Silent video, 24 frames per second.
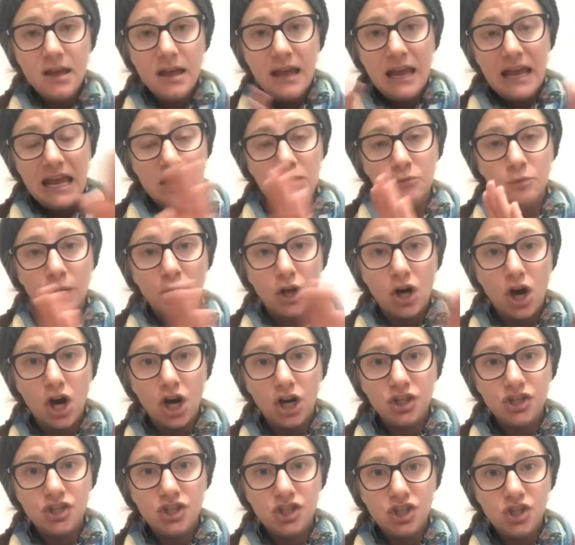in
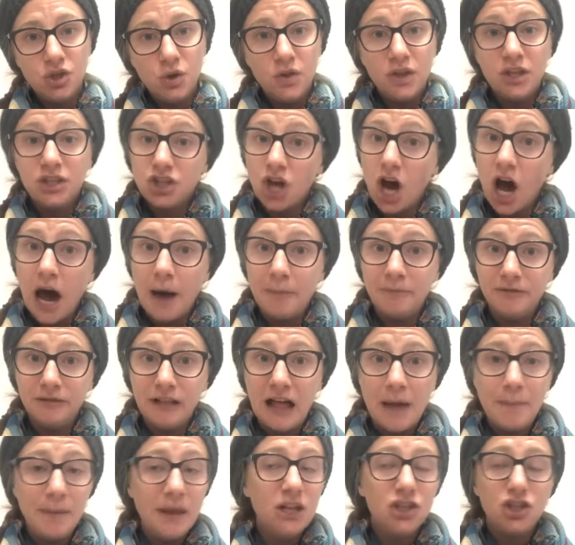regards to the top
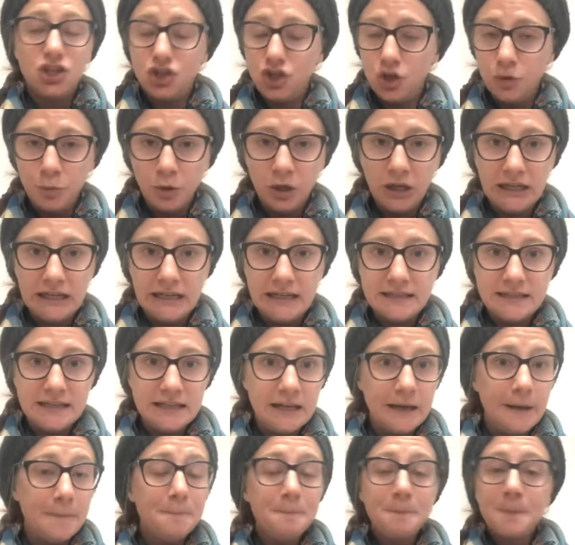flap. It's super
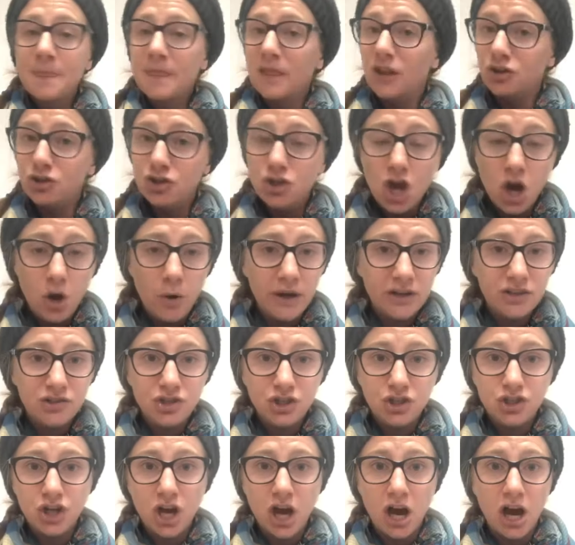easy. There's no
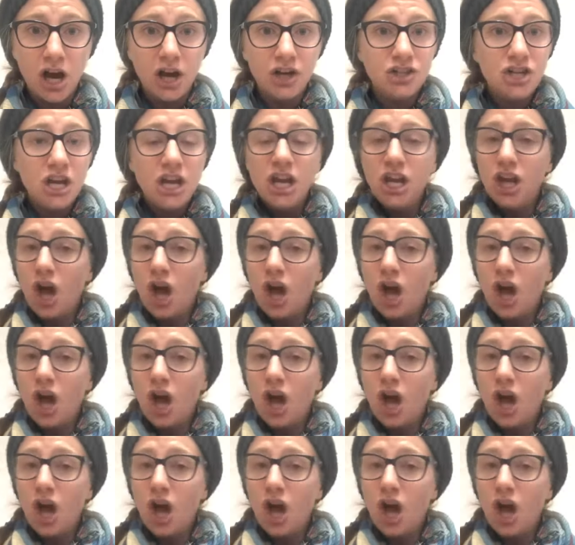extra charge.